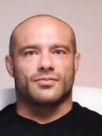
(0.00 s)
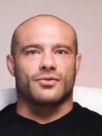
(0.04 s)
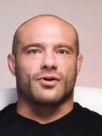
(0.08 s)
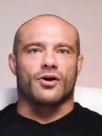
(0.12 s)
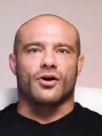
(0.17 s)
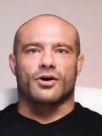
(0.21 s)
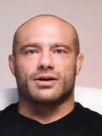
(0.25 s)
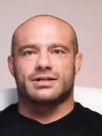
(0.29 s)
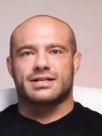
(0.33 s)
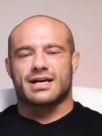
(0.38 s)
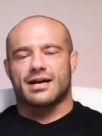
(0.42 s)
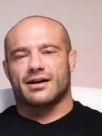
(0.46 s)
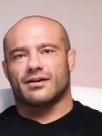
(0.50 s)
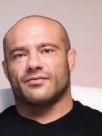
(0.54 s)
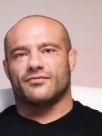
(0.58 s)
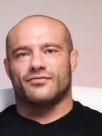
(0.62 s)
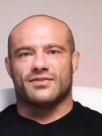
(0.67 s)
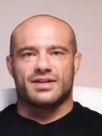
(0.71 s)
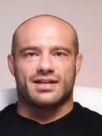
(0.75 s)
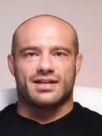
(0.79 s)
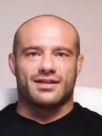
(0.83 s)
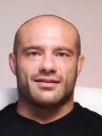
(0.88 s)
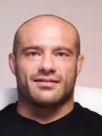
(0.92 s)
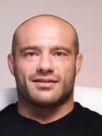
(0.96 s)
RTEC
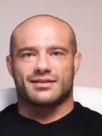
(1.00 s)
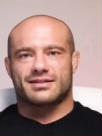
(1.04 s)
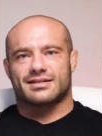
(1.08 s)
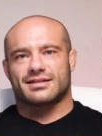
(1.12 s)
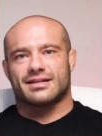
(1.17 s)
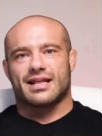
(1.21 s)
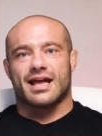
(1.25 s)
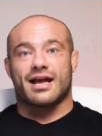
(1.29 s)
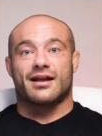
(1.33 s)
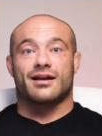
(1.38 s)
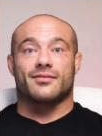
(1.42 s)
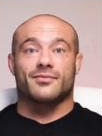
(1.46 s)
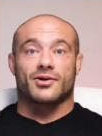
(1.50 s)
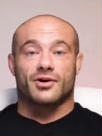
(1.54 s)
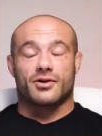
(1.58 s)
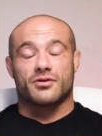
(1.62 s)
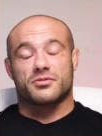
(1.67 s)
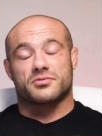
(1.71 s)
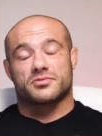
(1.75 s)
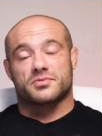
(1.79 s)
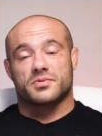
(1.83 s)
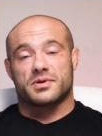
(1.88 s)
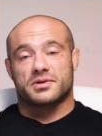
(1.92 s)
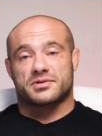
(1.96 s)
V, this and that. And I'm like, oh,
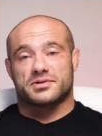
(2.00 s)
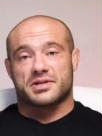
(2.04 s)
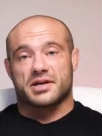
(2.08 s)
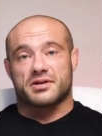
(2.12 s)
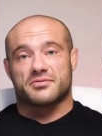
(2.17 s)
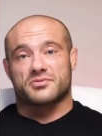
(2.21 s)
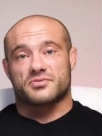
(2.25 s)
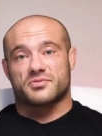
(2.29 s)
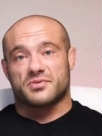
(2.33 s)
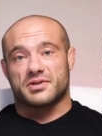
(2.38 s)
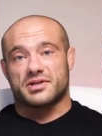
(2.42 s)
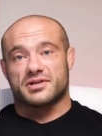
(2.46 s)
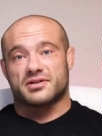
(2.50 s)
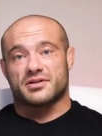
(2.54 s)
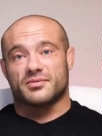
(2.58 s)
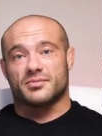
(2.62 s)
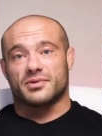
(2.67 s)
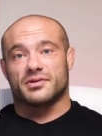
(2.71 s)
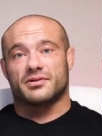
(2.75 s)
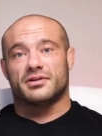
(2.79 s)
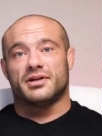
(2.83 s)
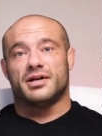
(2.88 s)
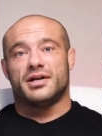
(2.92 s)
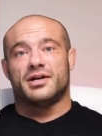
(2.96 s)
sweet, sounds
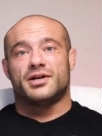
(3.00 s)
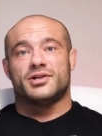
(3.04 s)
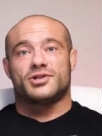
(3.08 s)
reasonable.